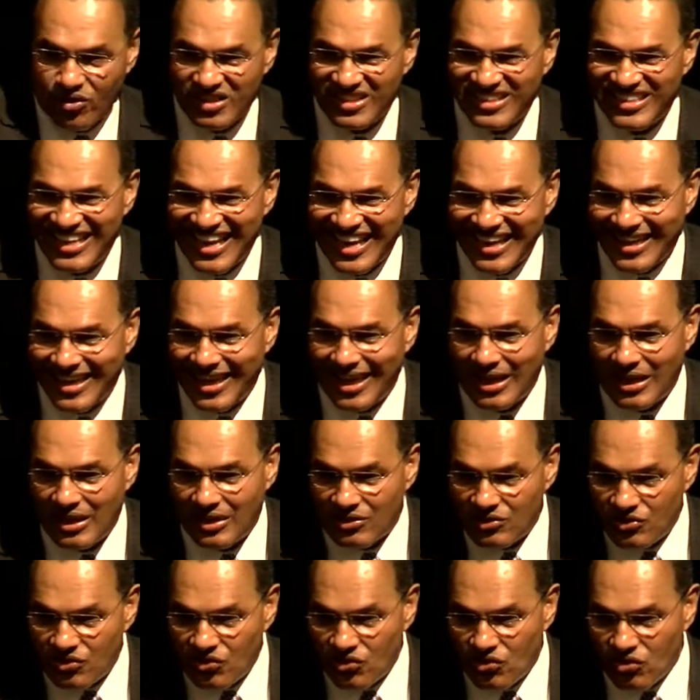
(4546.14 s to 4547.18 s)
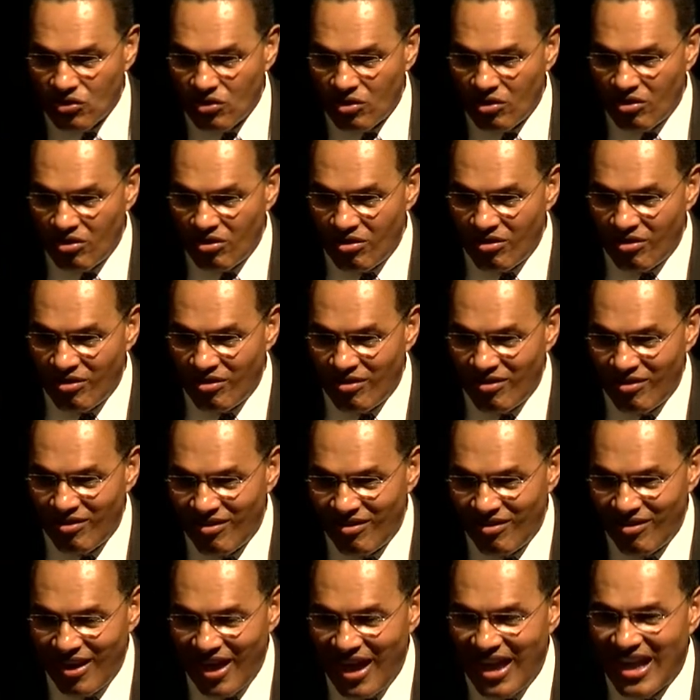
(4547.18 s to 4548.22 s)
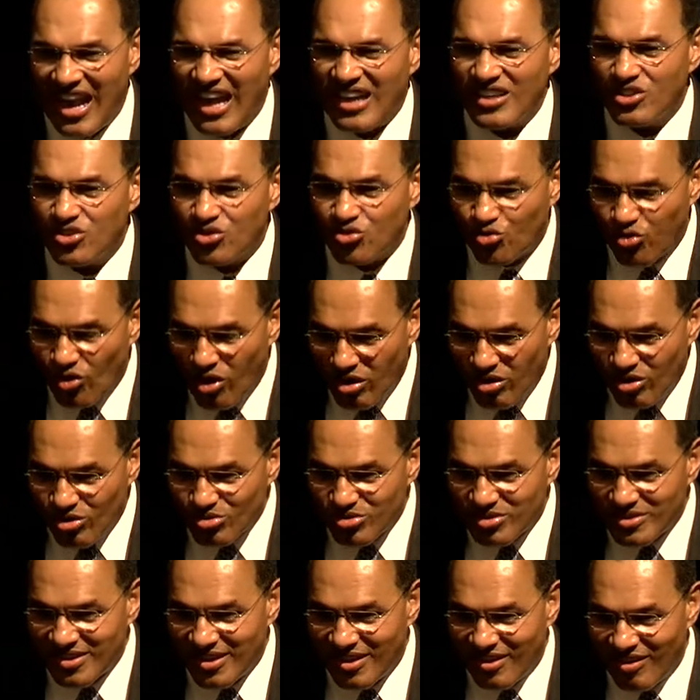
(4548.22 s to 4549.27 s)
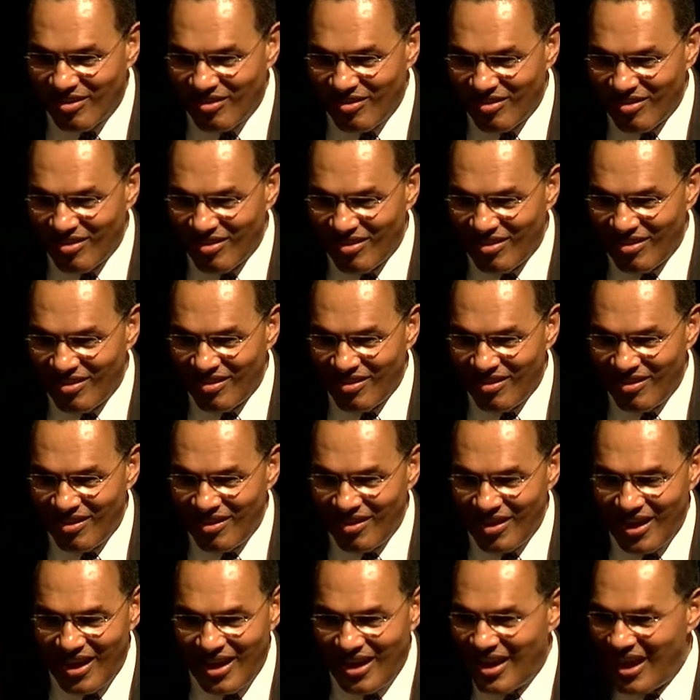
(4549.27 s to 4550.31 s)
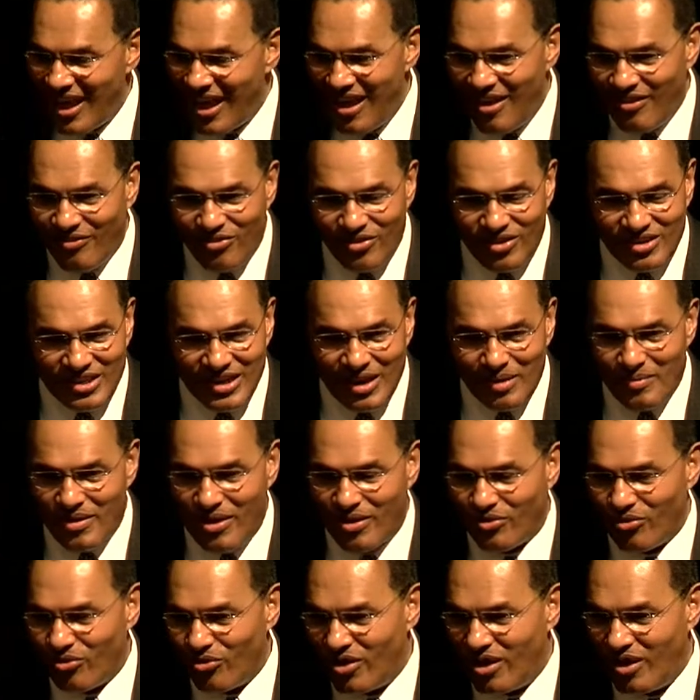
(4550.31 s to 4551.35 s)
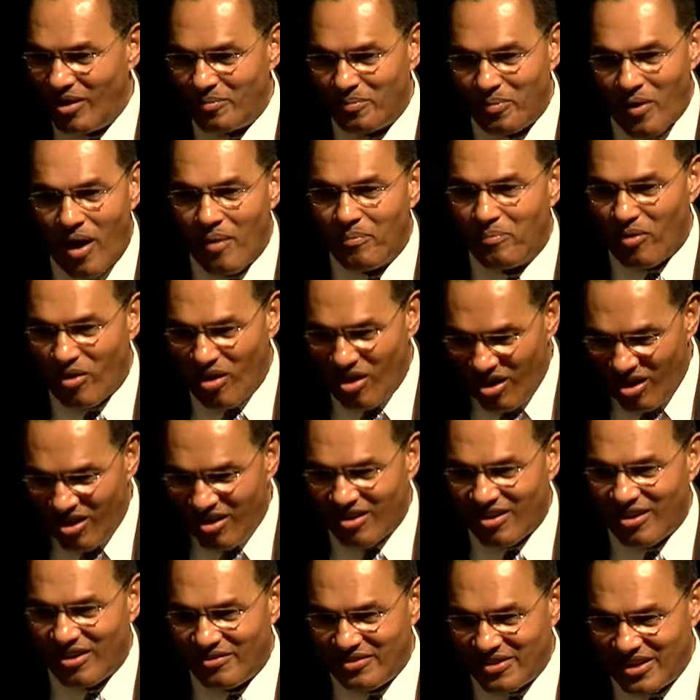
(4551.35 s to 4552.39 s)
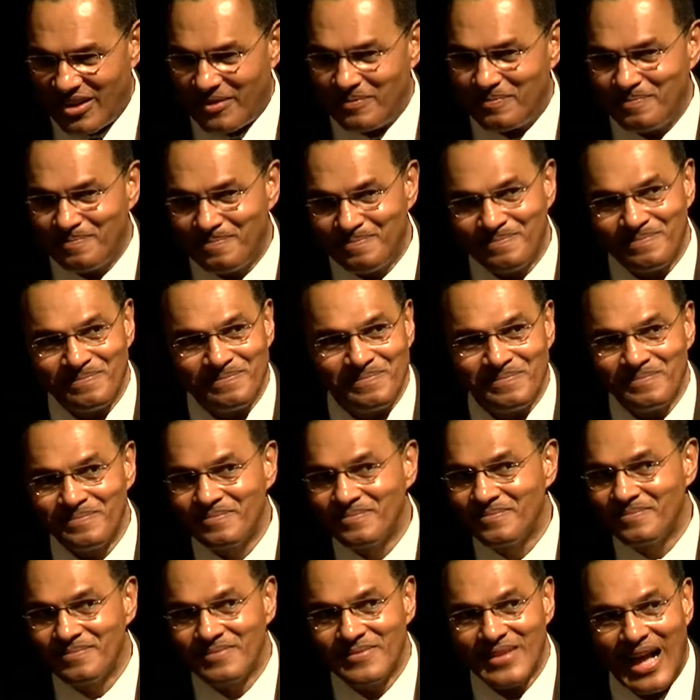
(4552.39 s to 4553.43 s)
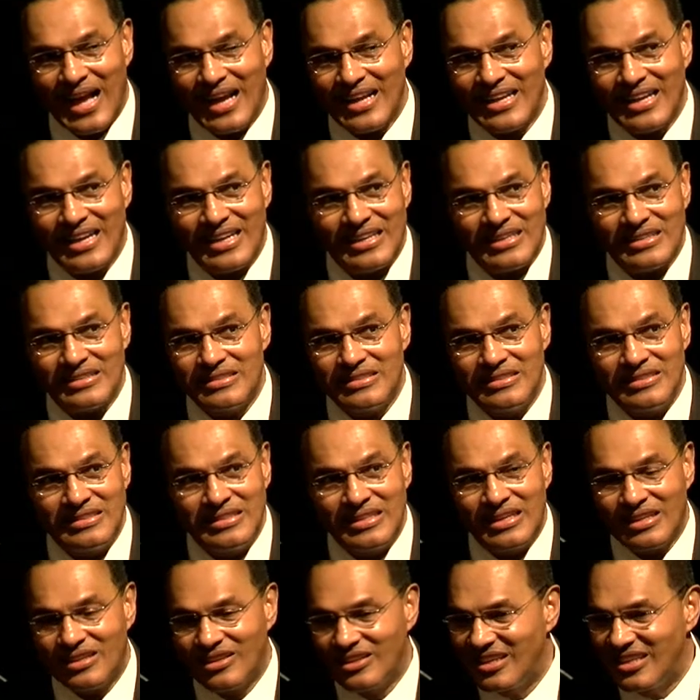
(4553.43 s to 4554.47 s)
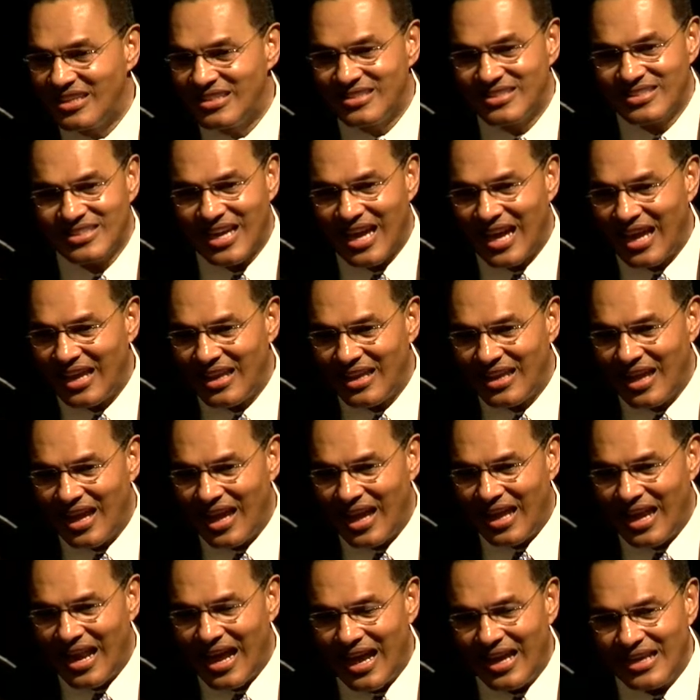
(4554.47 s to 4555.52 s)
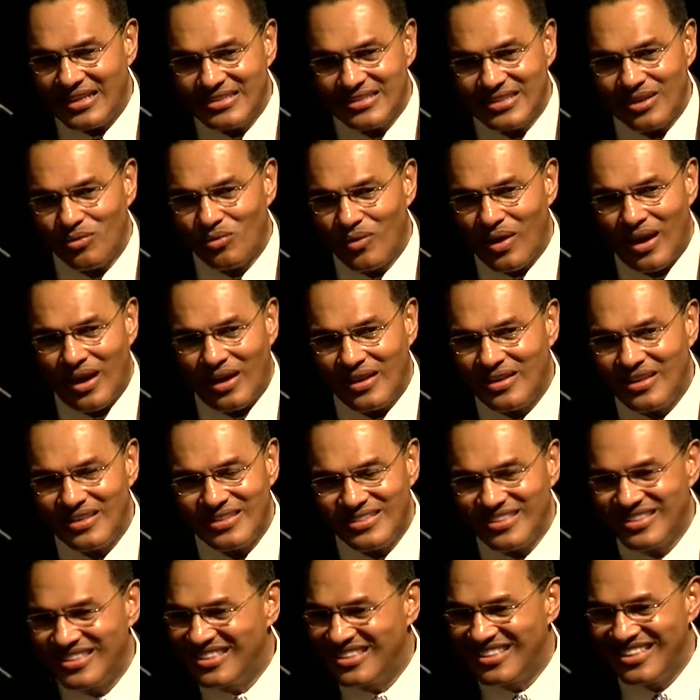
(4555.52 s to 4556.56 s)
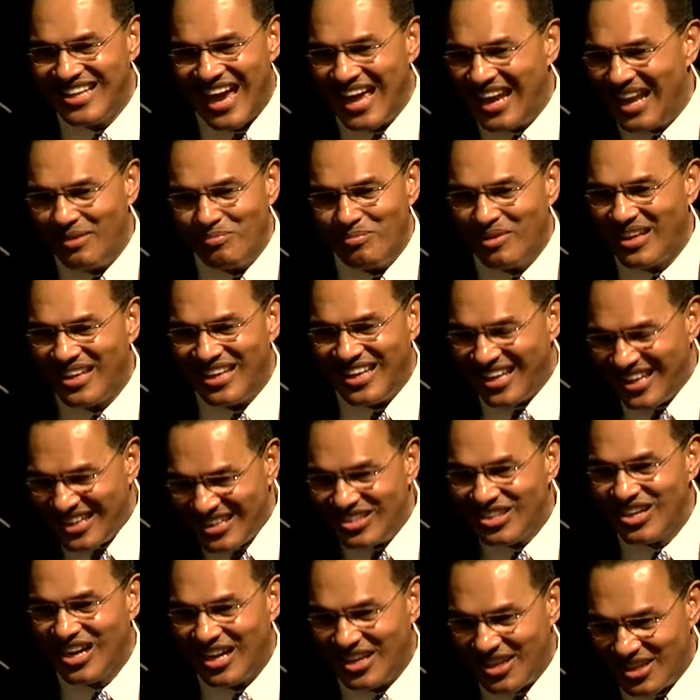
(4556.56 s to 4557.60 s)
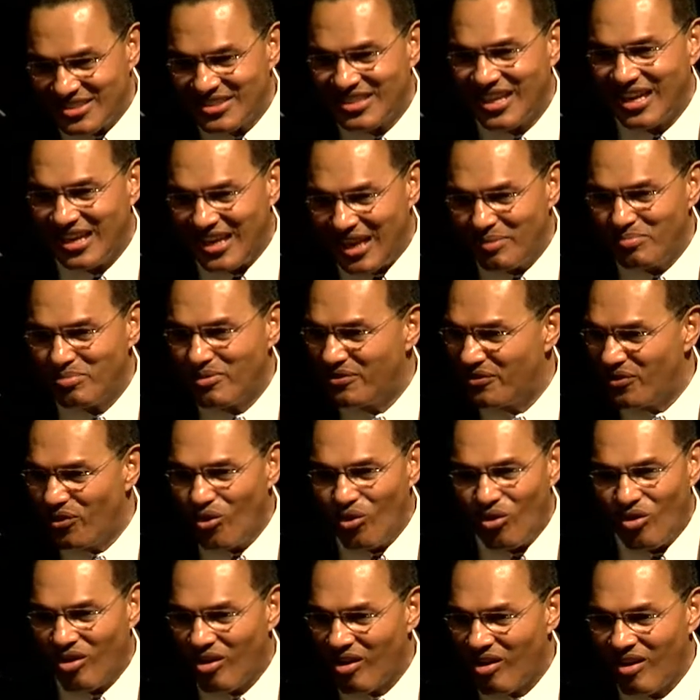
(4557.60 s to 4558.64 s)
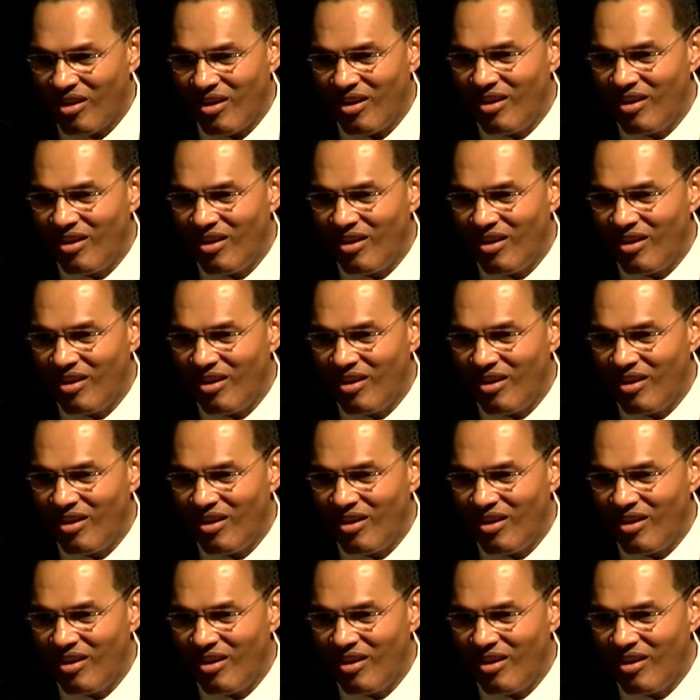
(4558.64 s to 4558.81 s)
for decades, and I struggle still. And every time I read a part of it, I get another insight, and I say, wow, I didn't, I didn't begin to understand that before.